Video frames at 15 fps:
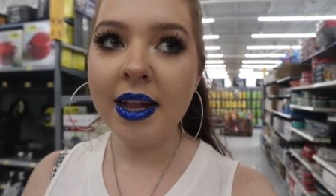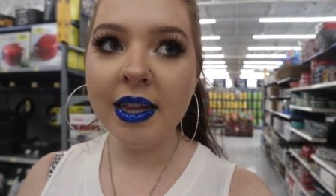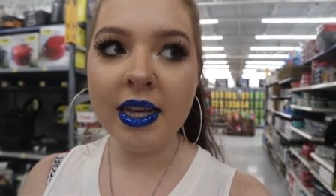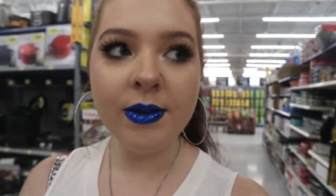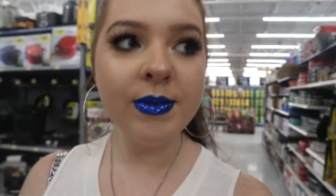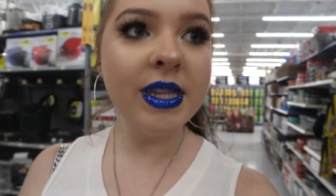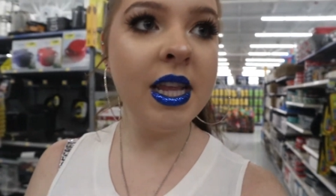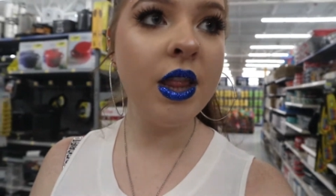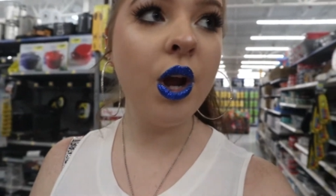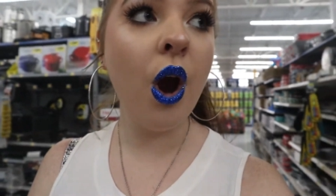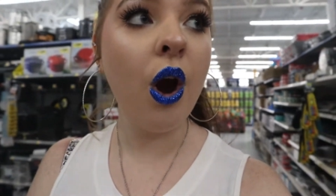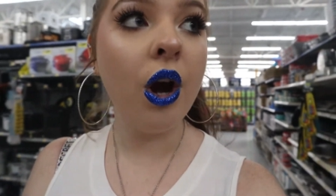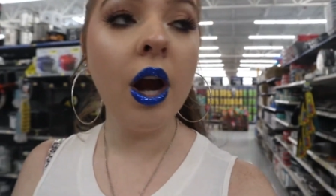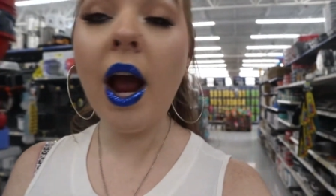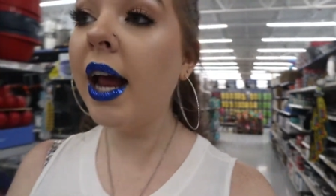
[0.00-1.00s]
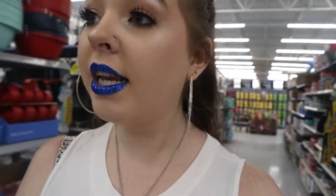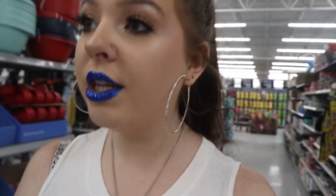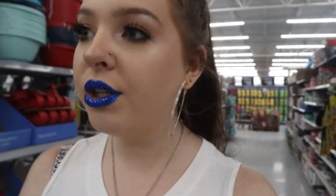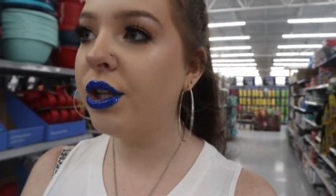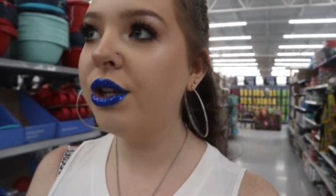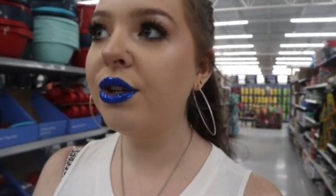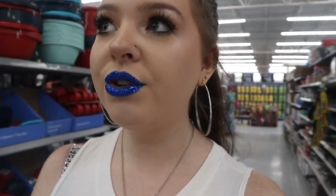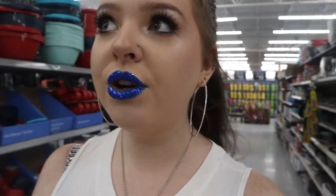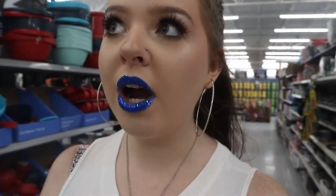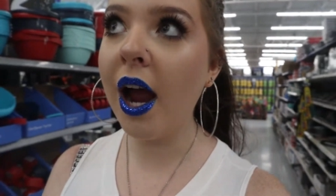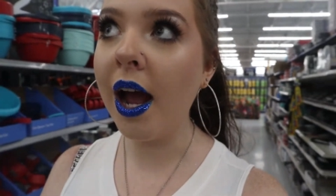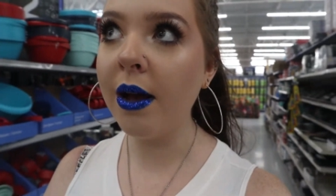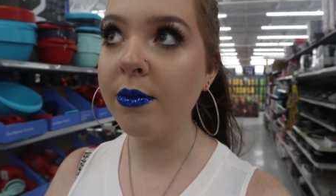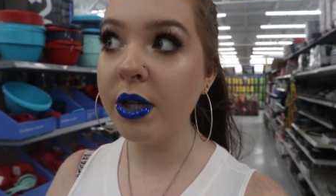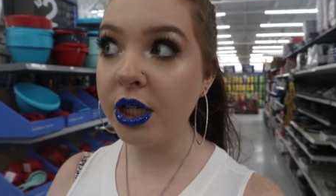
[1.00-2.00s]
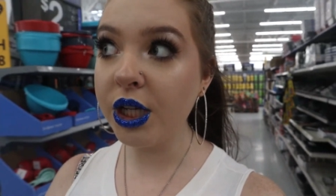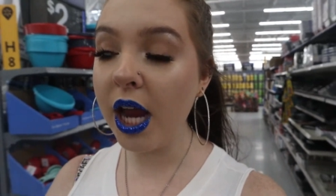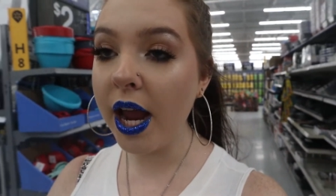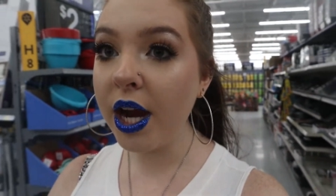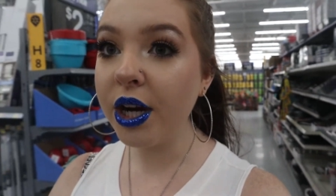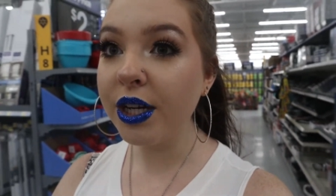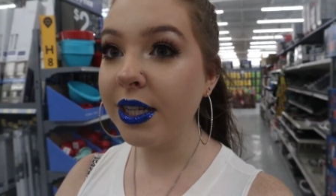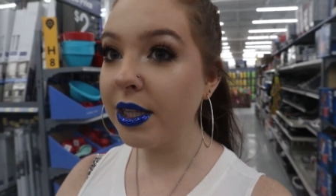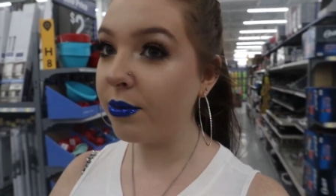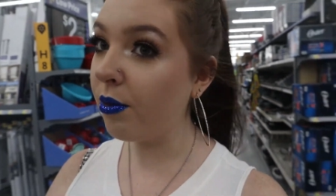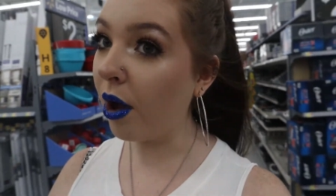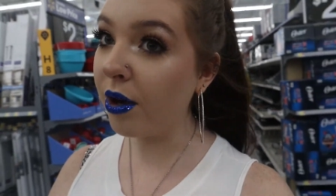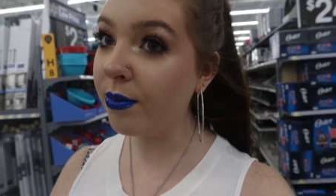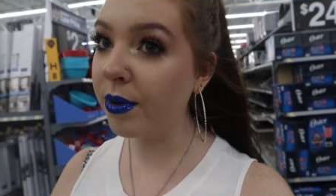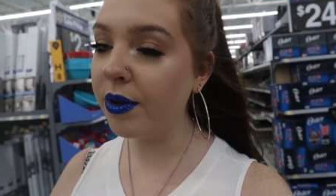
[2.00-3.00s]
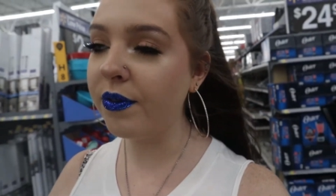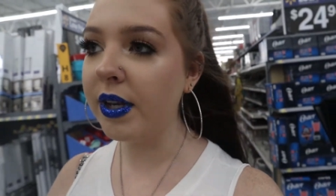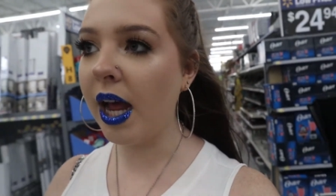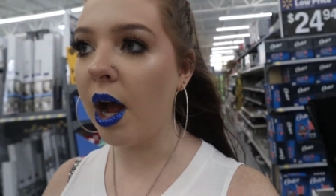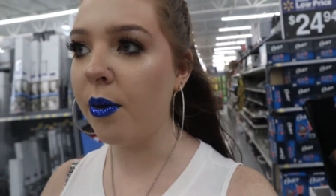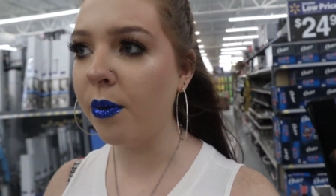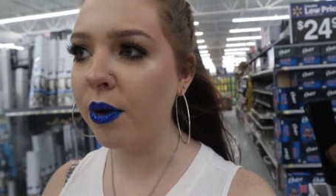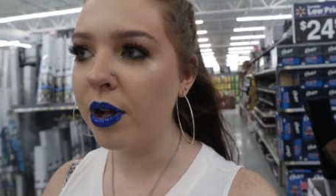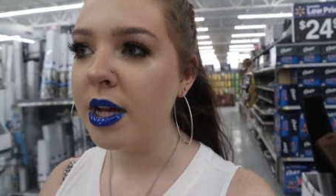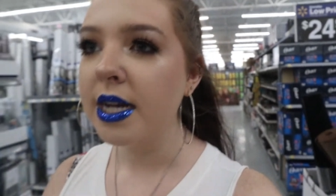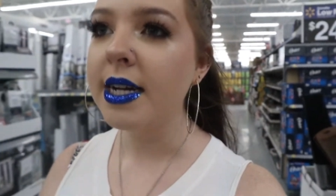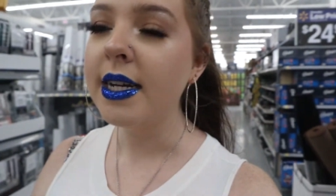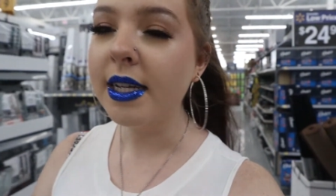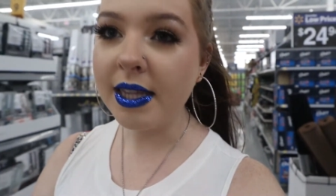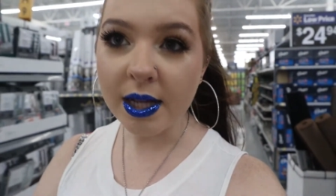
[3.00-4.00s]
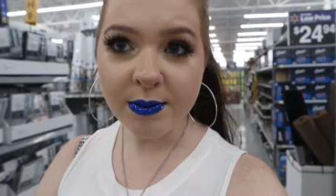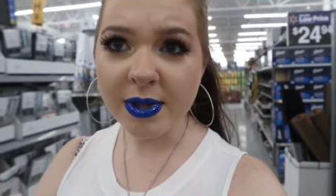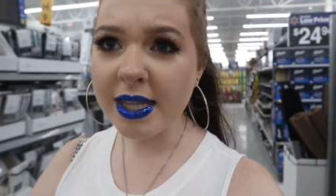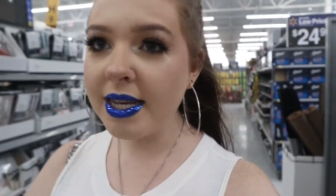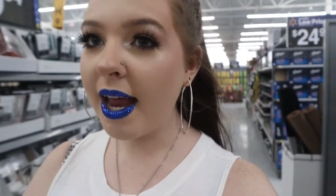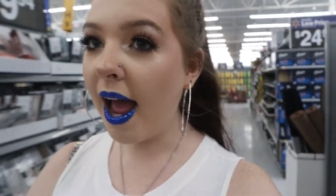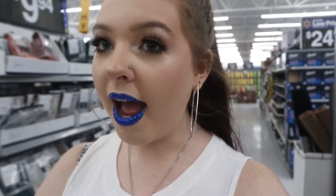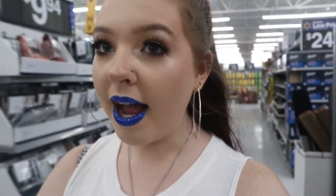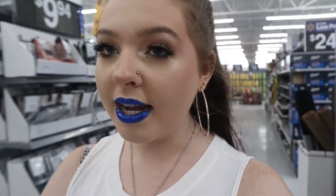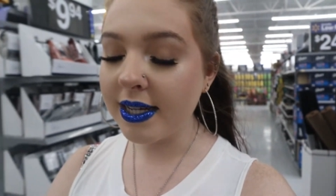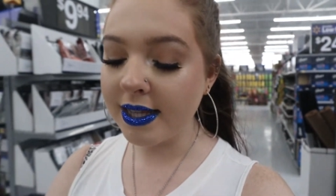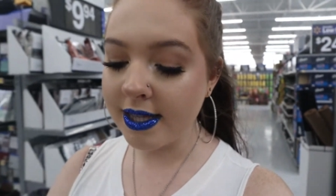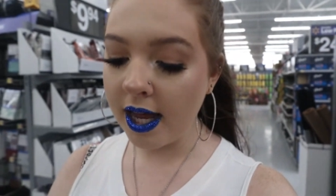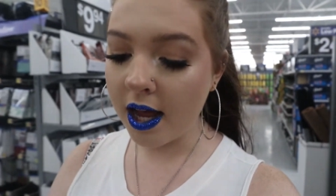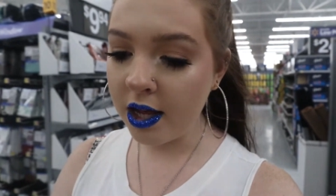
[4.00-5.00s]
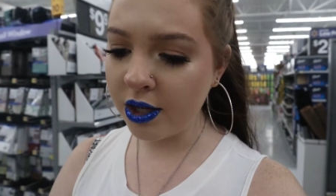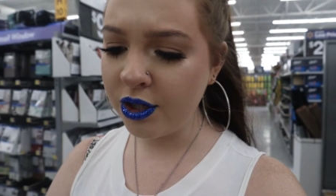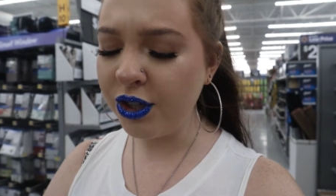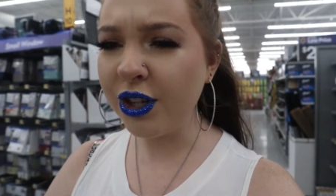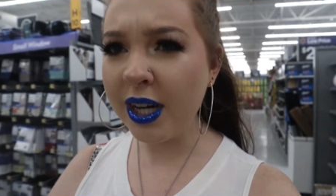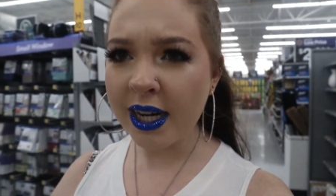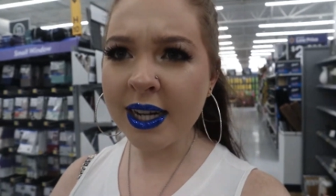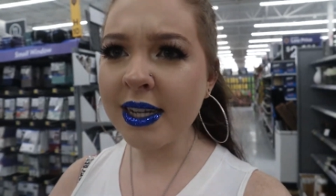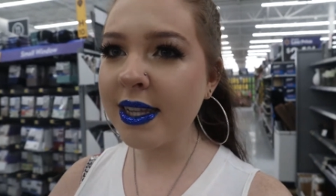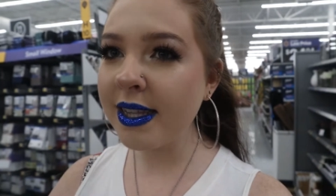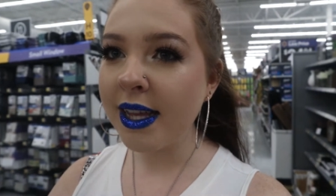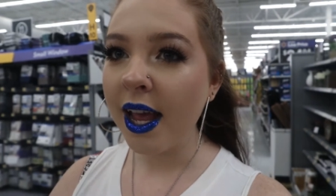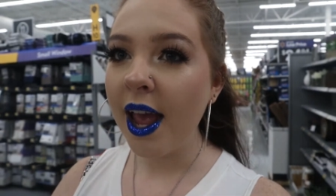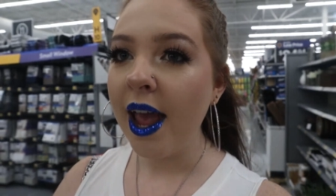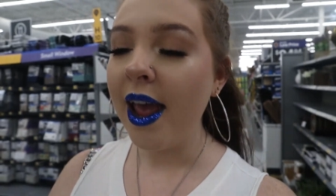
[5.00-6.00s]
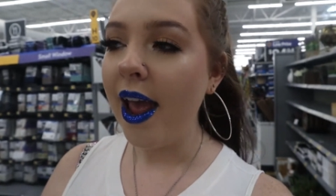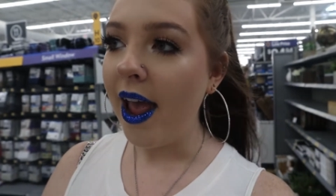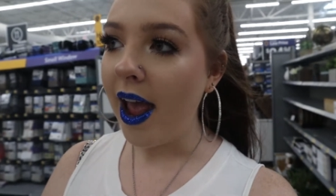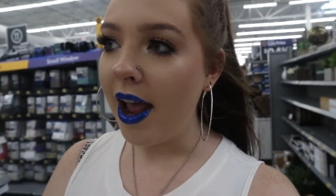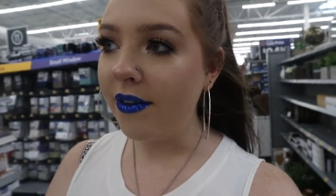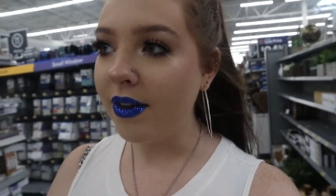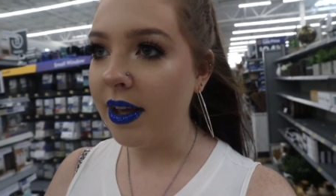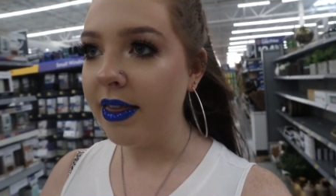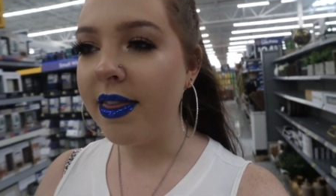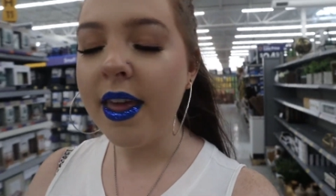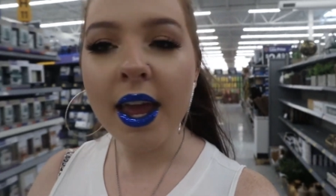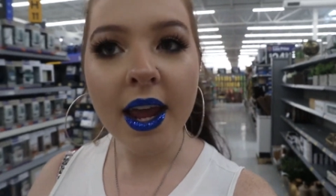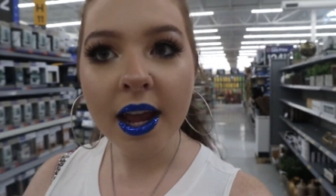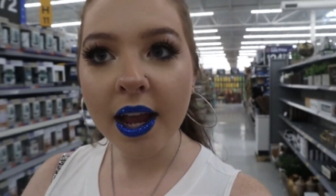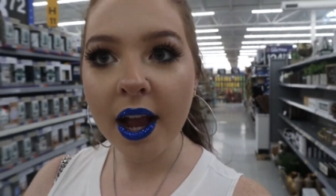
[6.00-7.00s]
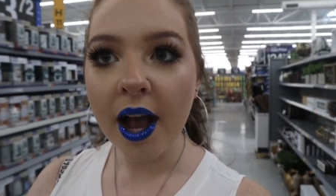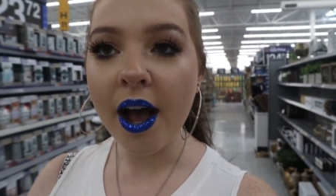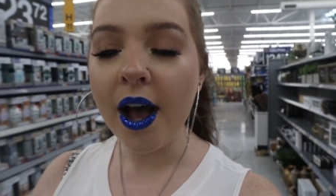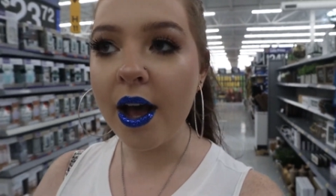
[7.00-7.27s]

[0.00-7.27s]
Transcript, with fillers: Liam is in the car. I need to grab chairs, a waterproof towel, some snacks, drinks, everything.